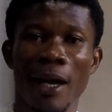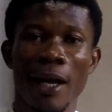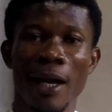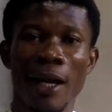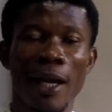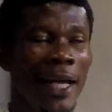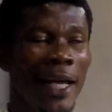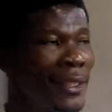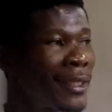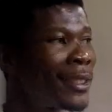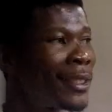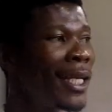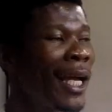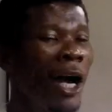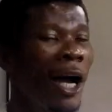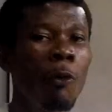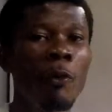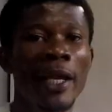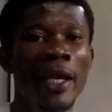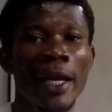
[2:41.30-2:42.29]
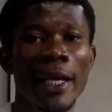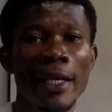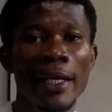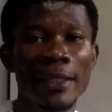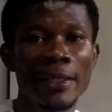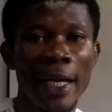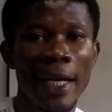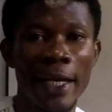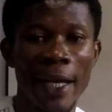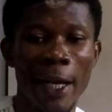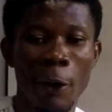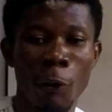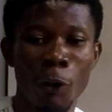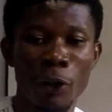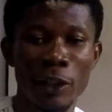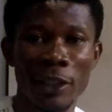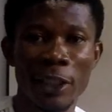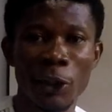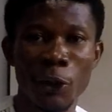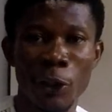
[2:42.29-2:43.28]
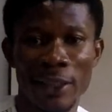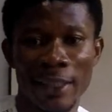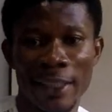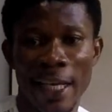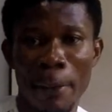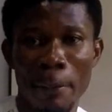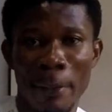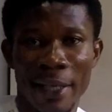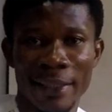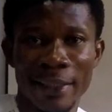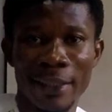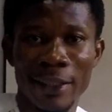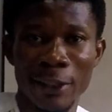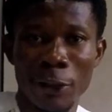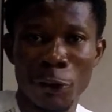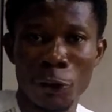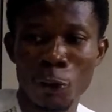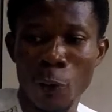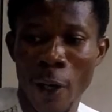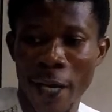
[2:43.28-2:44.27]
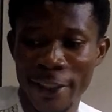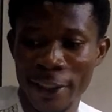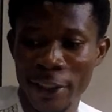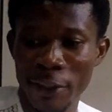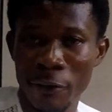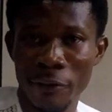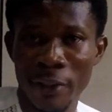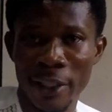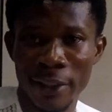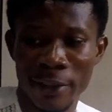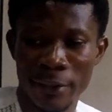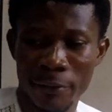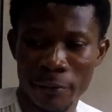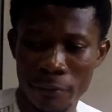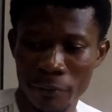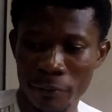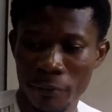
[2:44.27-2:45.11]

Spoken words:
Let's see how we can design a continuous time machine to achieve this.